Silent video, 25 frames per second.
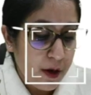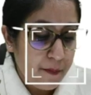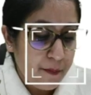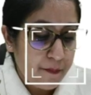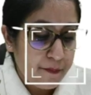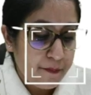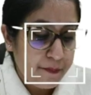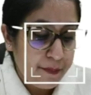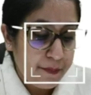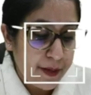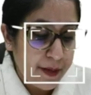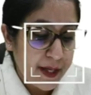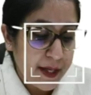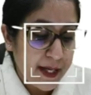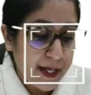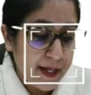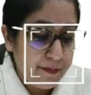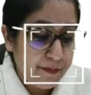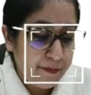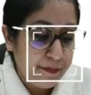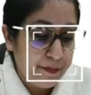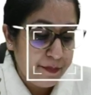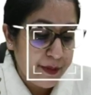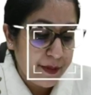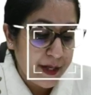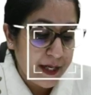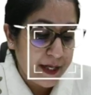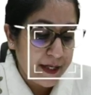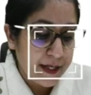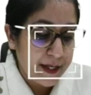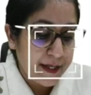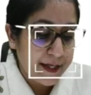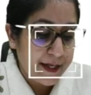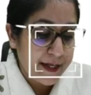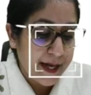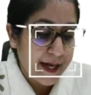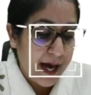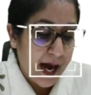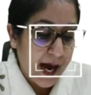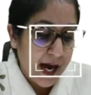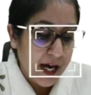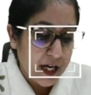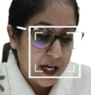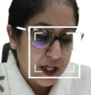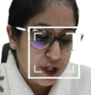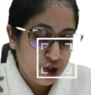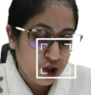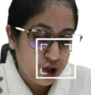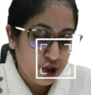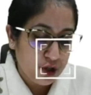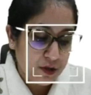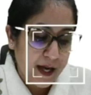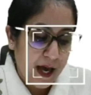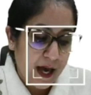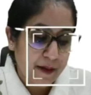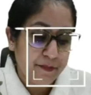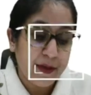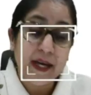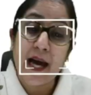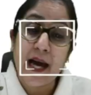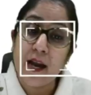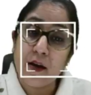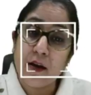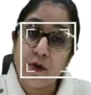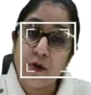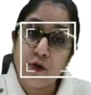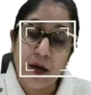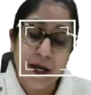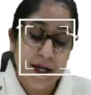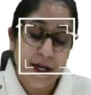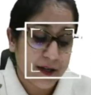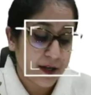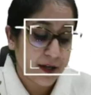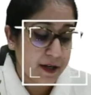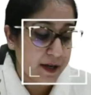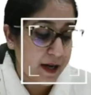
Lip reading: PB dash can be calculated